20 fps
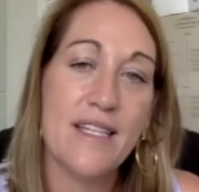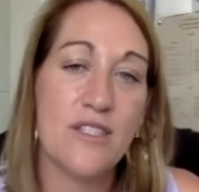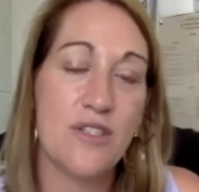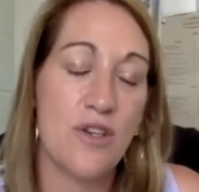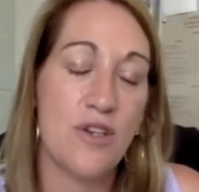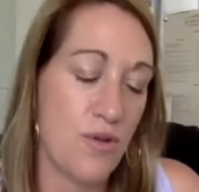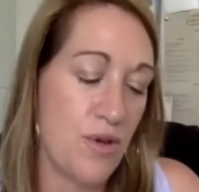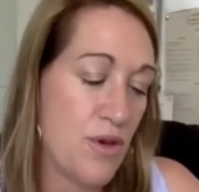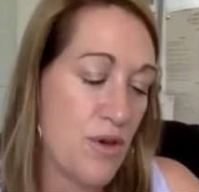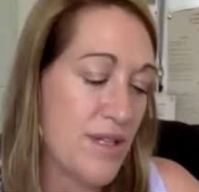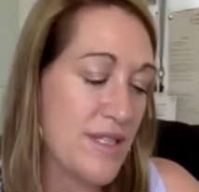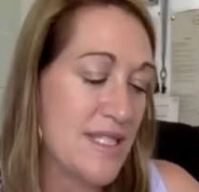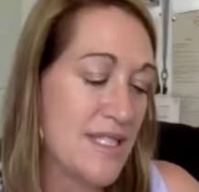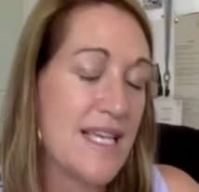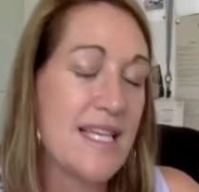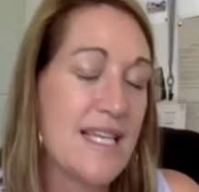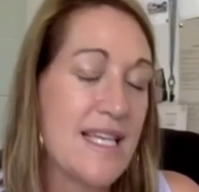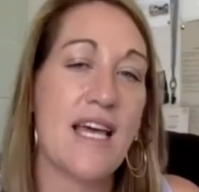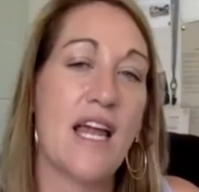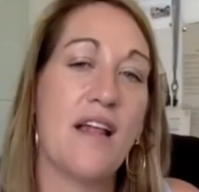So you can see
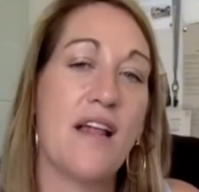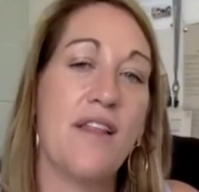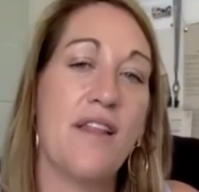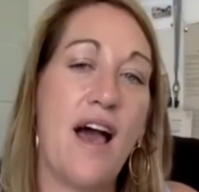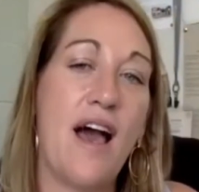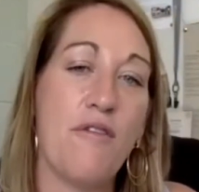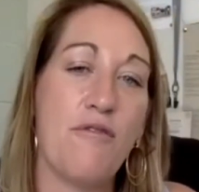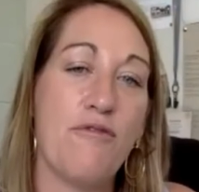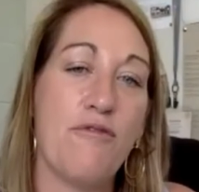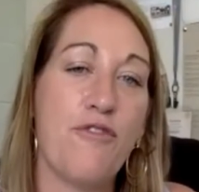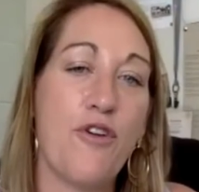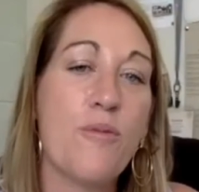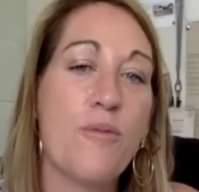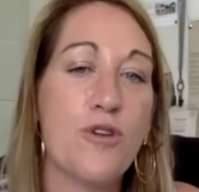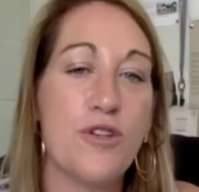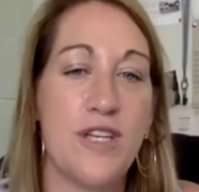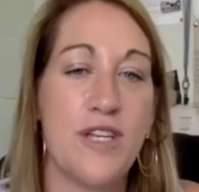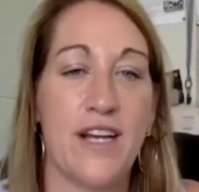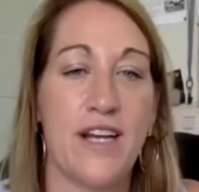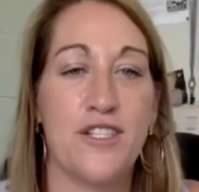it's got a lot firmer
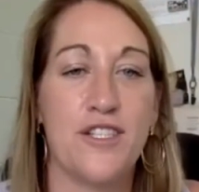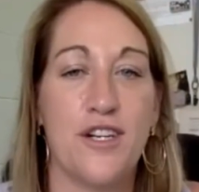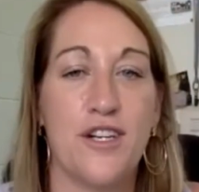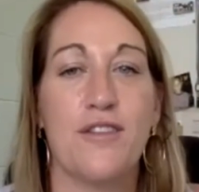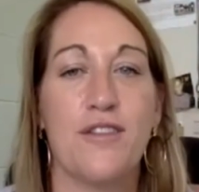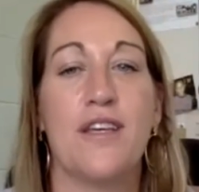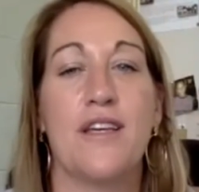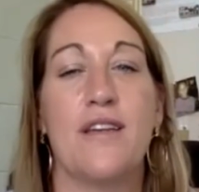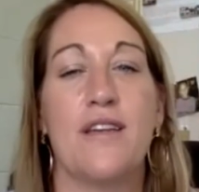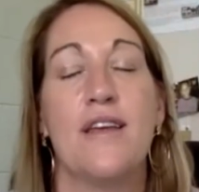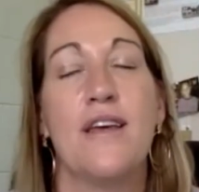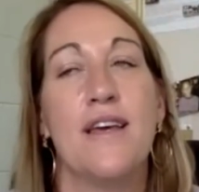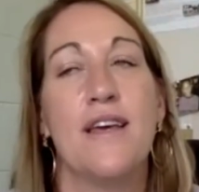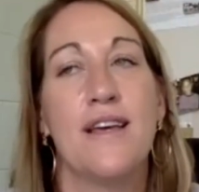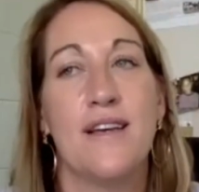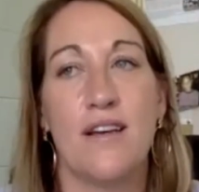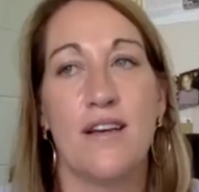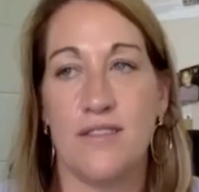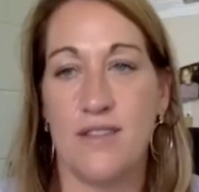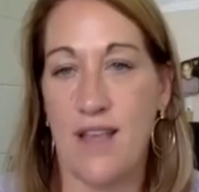texture than
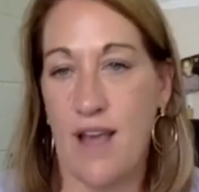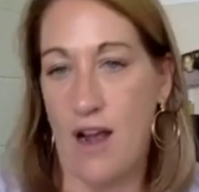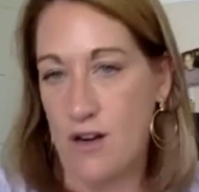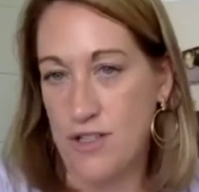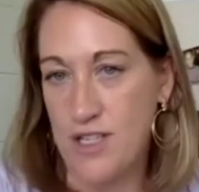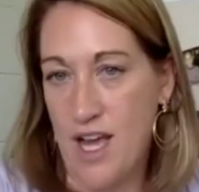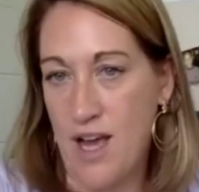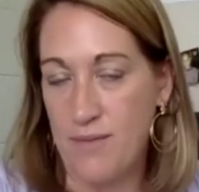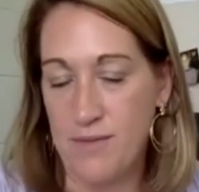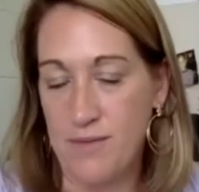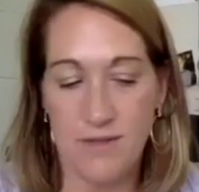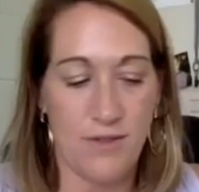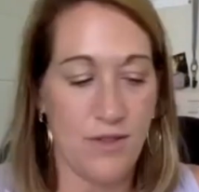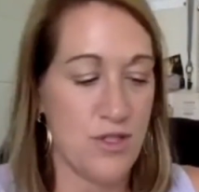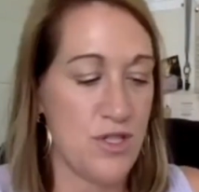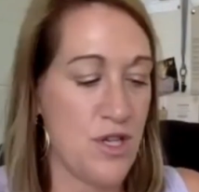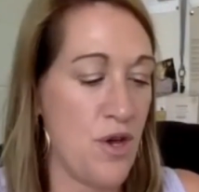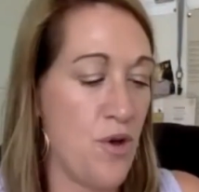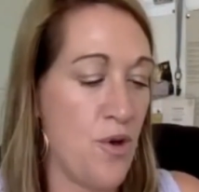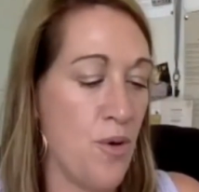our Thomasville
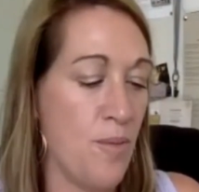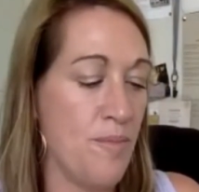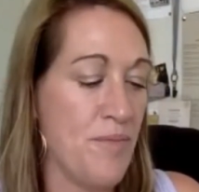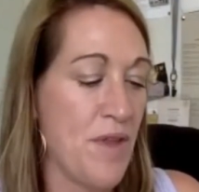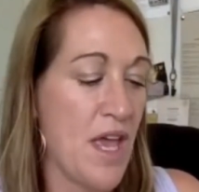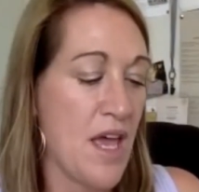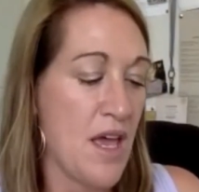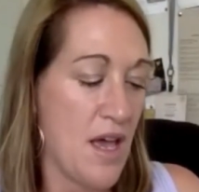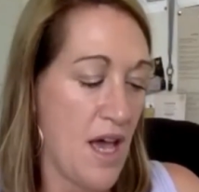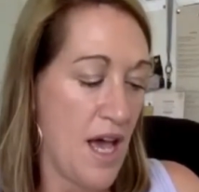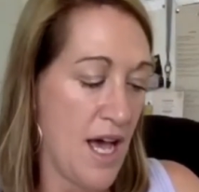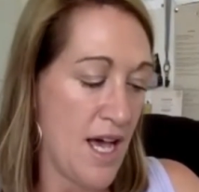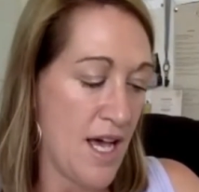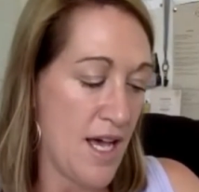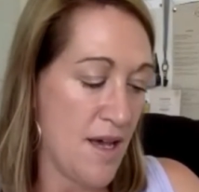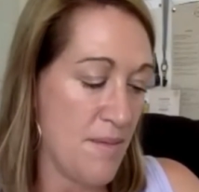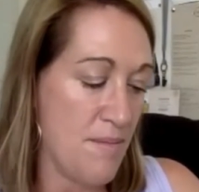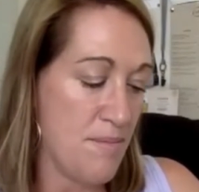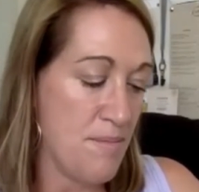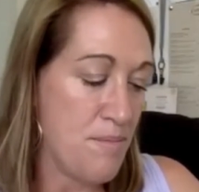Tome,
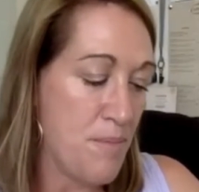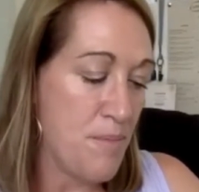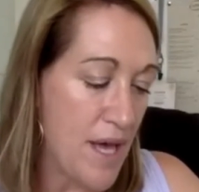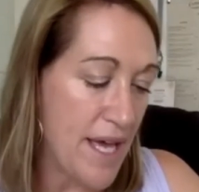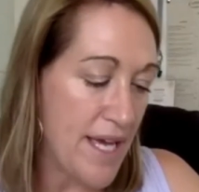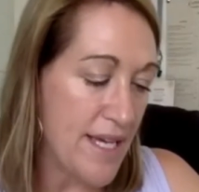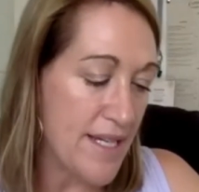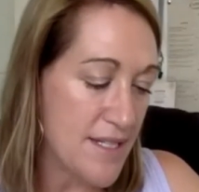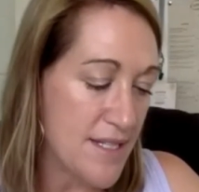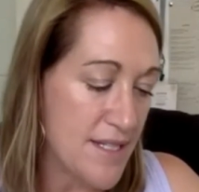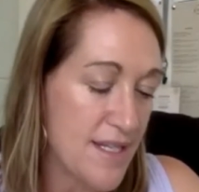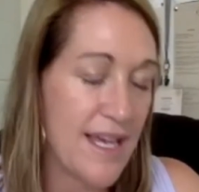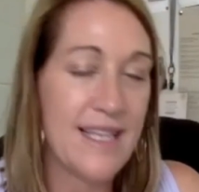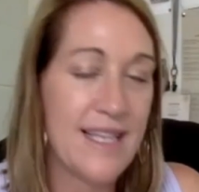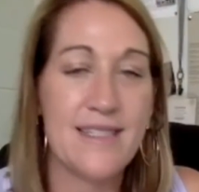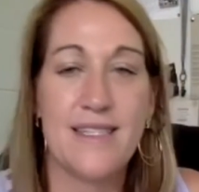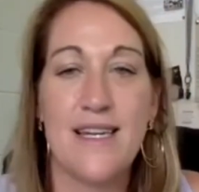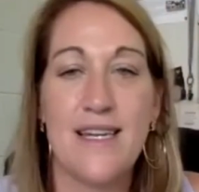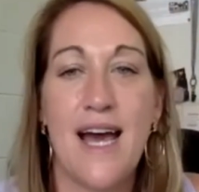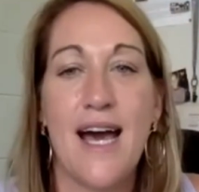but
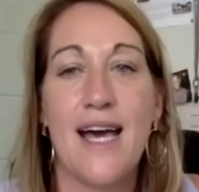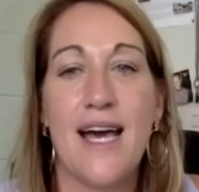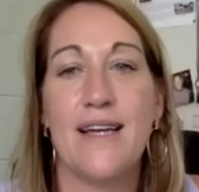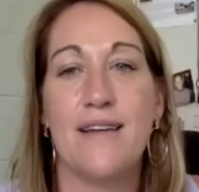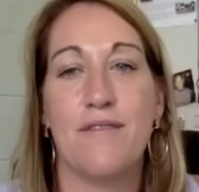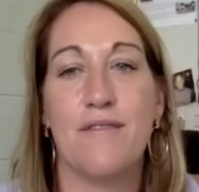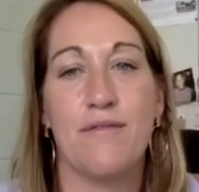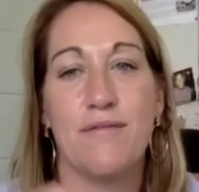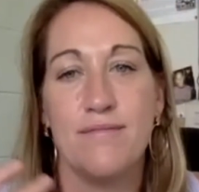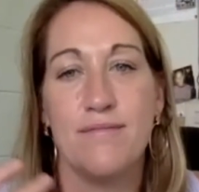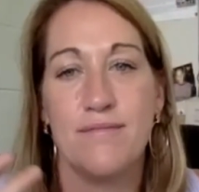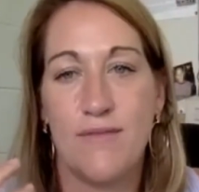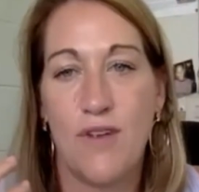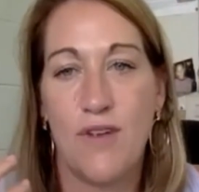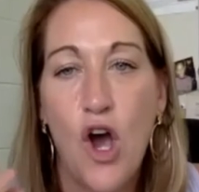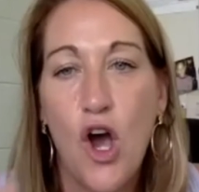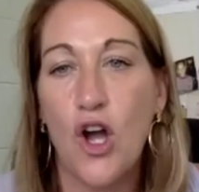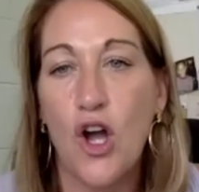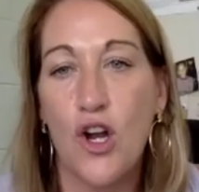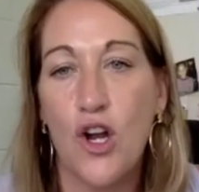it's not
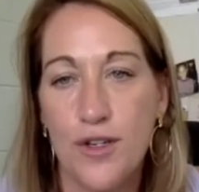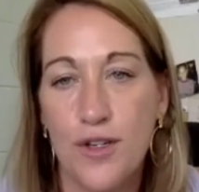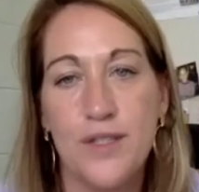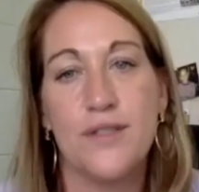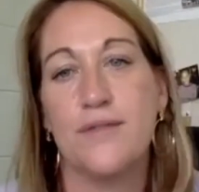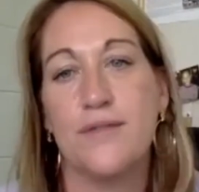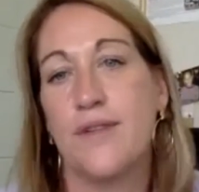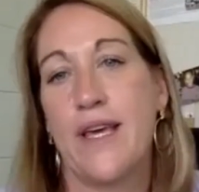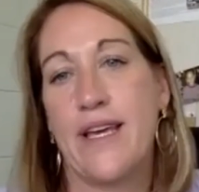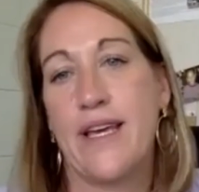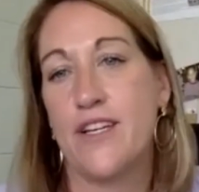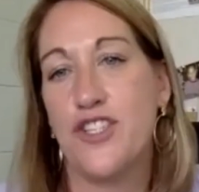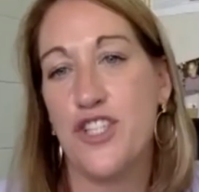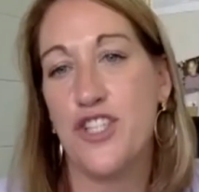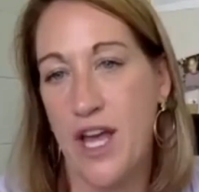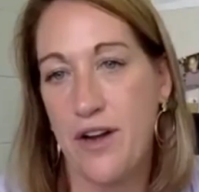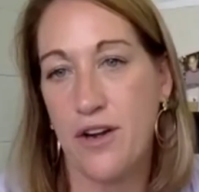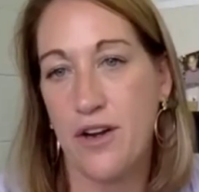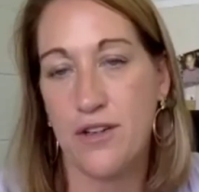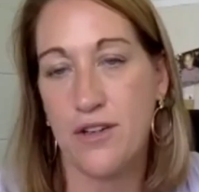hard like a
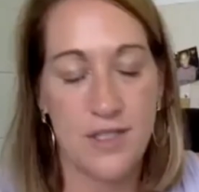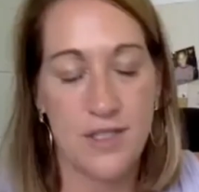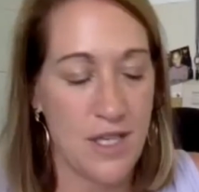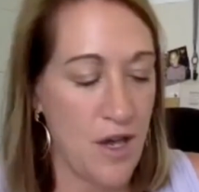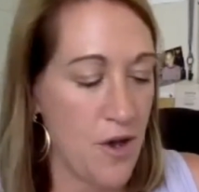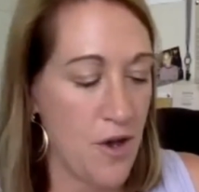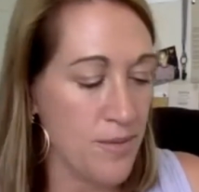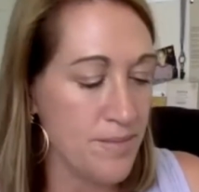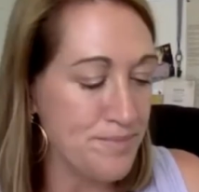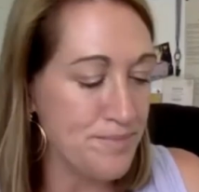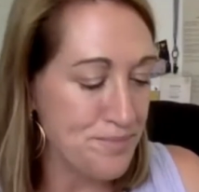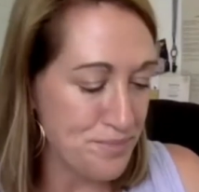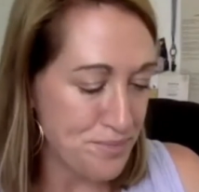cheddar. So